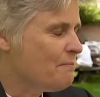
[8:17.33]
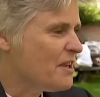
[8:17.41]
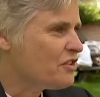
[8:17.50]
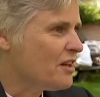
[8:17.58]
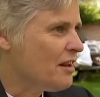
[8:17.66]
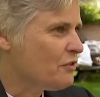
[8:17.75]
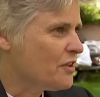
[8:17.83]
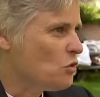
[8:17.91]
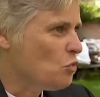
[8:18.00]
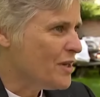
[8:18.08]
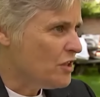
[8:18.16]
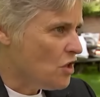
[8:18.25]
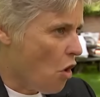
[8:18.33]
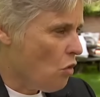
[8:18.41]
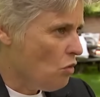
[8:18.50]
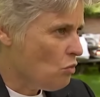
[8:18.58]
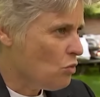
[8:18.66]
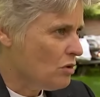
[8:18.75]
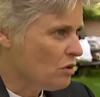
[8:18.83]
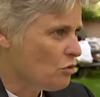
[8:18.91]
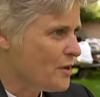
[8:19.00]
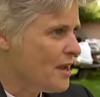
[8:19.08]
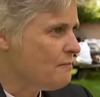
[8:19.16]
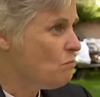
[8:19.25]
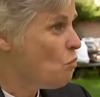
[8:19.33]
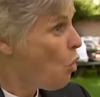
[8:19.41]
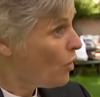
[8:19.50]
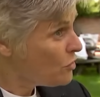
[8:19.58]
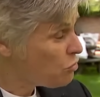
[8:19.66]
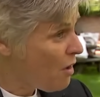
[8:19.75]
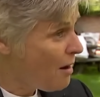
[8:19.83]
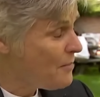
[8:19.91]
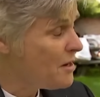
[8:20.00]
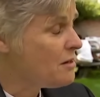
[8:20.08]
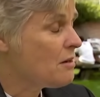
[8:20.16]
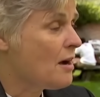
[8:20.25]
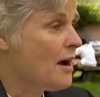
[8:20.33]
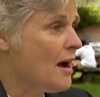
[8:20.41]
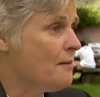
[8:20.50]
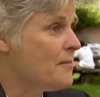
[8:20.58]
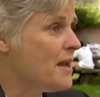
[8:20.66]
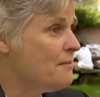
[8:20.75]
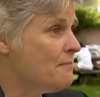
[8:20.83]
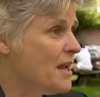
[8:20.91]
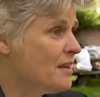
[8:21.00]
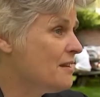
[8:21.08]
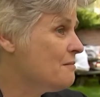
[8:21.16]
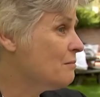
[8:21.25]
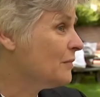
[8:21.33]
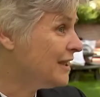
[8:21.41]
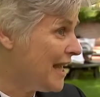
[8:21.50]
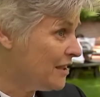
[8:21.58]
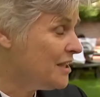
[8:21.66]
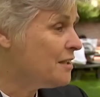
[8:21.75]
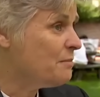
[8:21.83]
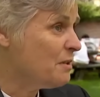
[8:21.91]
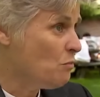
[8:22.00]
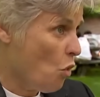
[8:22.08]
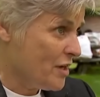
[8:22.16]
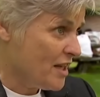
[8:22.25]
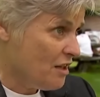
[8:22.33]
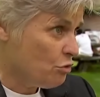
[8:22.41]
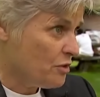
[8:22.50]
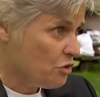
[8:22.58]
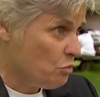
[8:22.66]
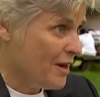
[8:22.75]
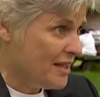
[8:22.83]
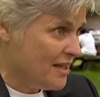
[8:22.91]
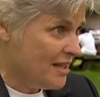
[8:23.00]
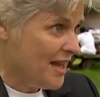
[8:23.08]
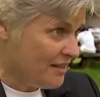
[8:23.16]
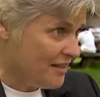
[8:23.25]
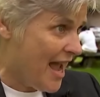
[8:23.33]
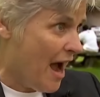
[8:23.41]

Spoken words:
based on everything we know, will create more trauma and make him likely to be more dangerous when he gets